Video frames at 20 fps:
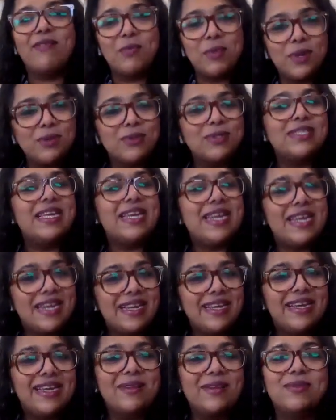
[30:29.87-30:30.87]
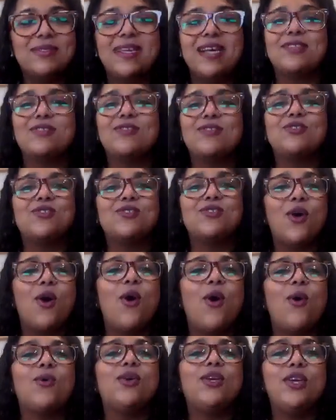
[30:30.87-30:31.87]
everybody was eating, and it was like
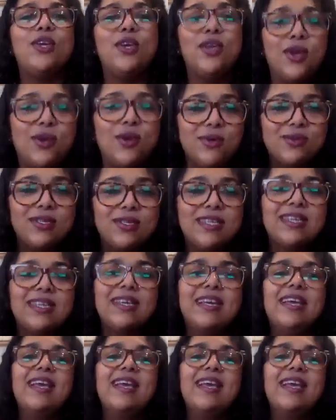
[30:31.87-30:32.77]
so cute.